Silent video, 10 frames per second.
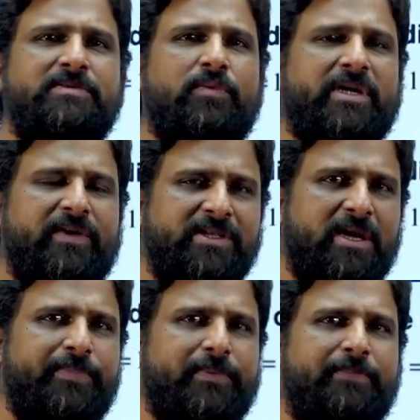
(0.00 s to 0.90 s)
whatever
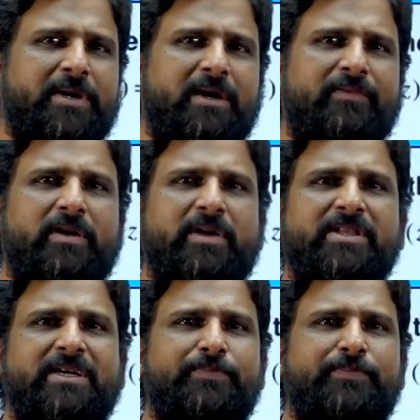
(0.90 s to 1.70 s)
the